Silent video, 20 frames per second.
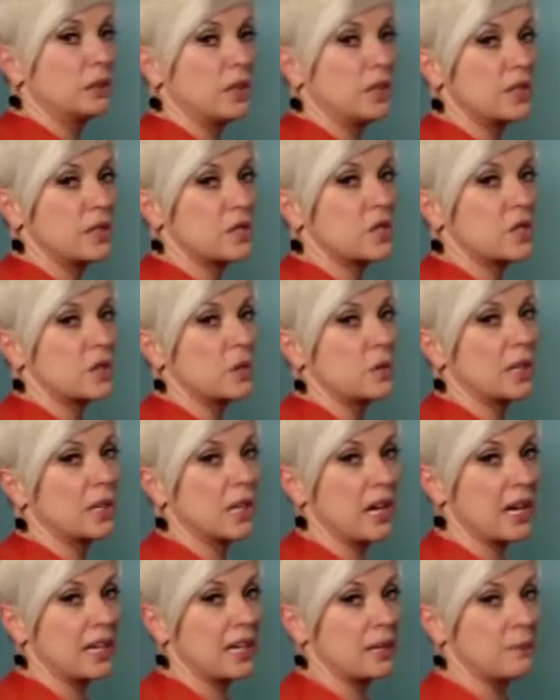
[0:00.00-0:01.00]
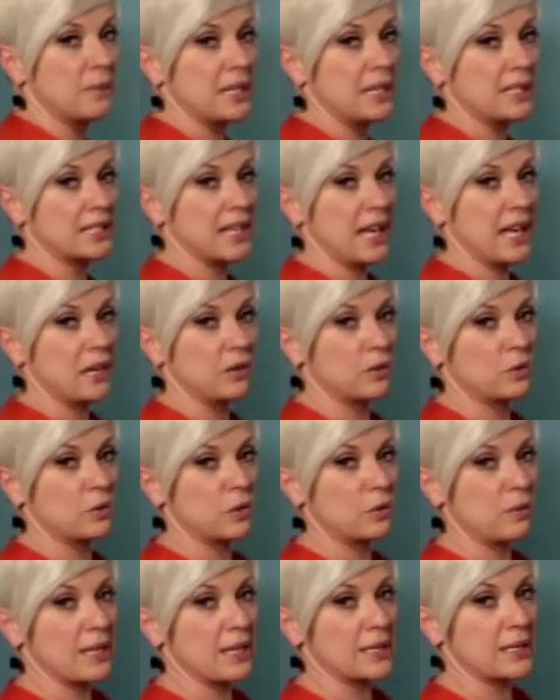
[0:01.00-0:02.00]
on 2 and it kind of maintained through
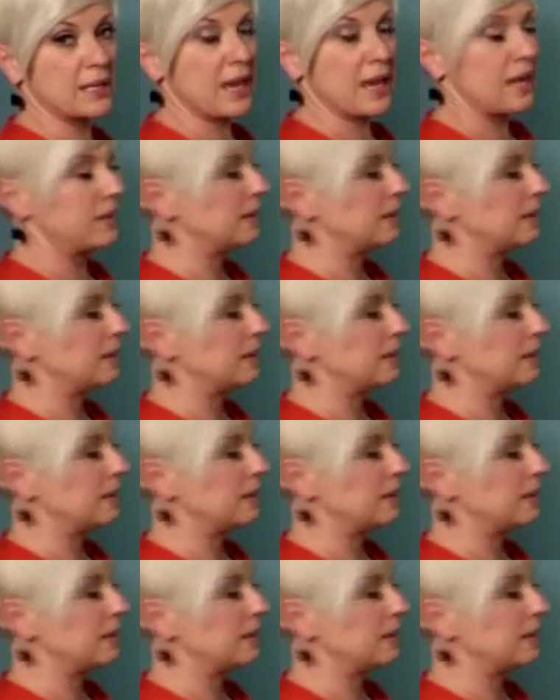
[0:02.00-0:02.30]
the rest of that